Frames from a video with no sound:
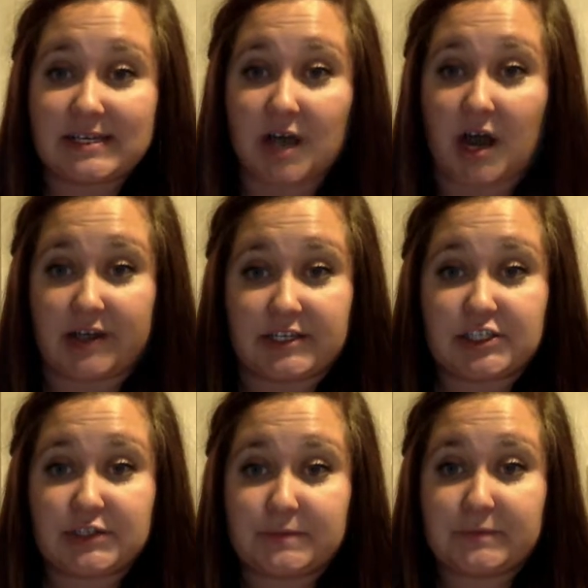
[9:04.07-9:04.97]
in
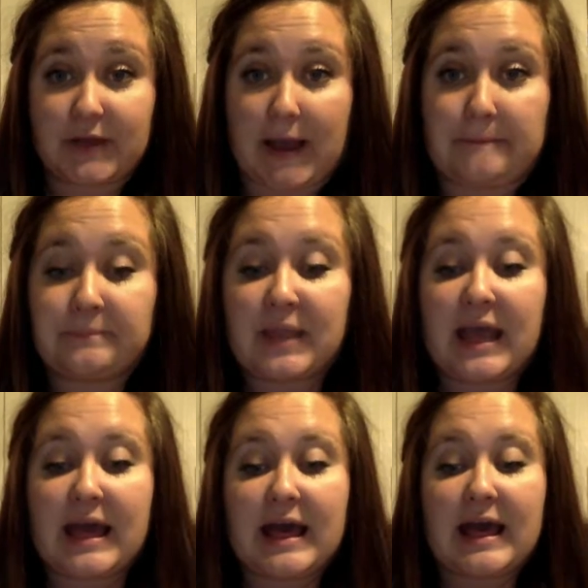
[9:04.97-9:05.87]
college, okay,
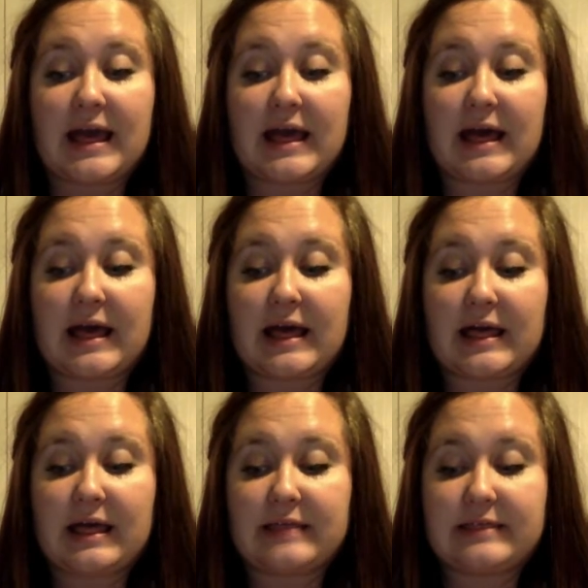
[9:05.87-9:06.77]

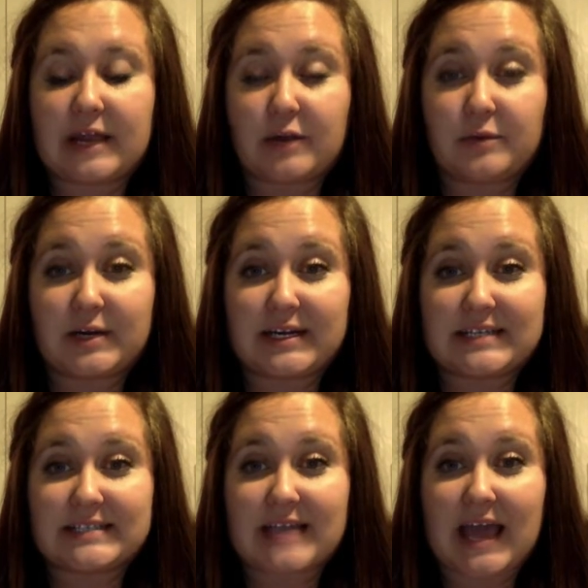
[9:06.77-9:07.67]
there
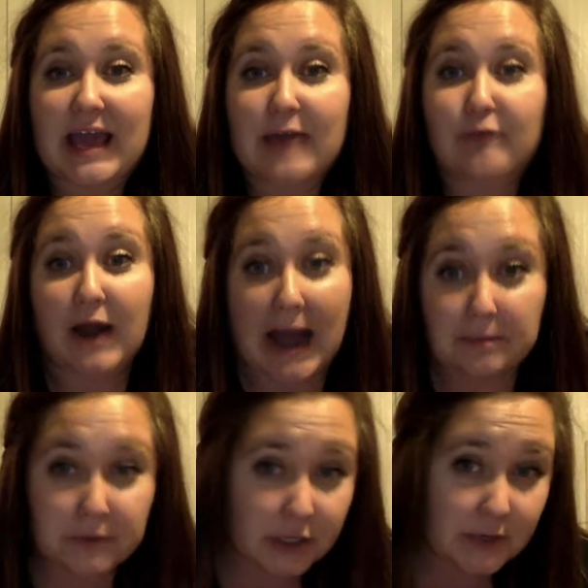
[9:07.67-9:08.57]
was a
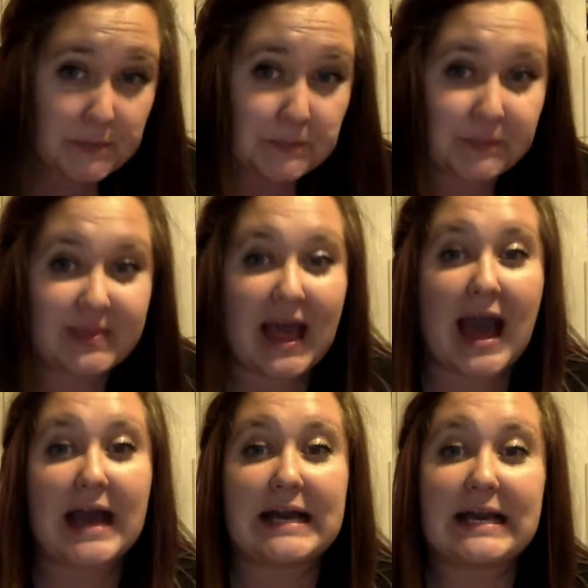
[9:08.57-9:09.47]
rapper
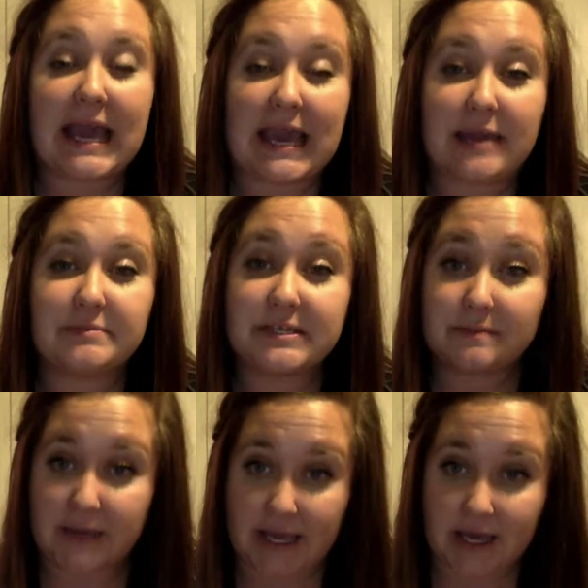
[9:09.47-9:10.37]
that came
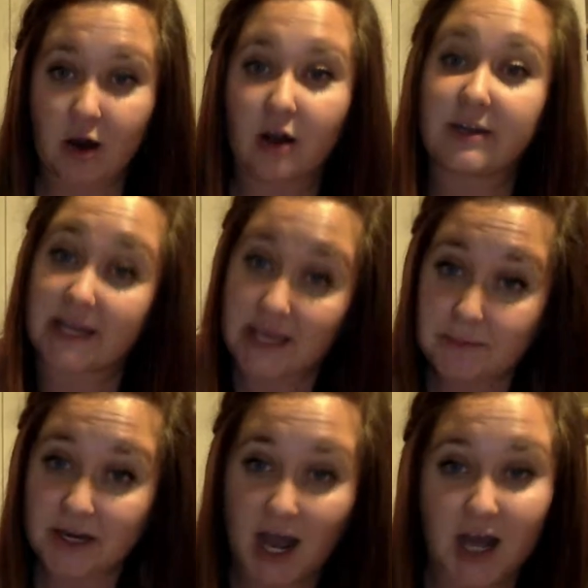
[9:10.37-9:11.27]
to be called
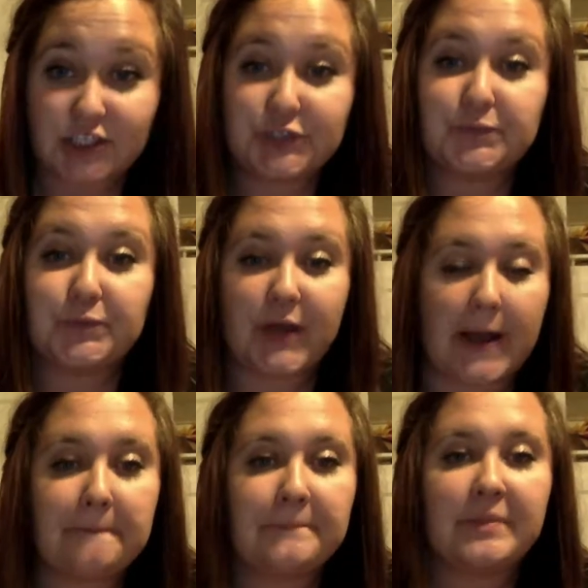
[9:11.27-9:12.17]
Nicki Minaj, okay?